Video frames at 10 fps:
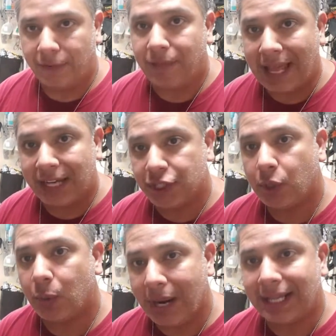flash
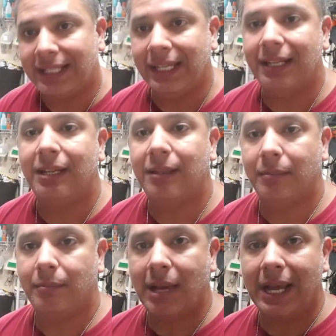corrected
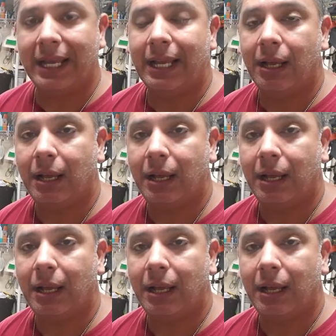my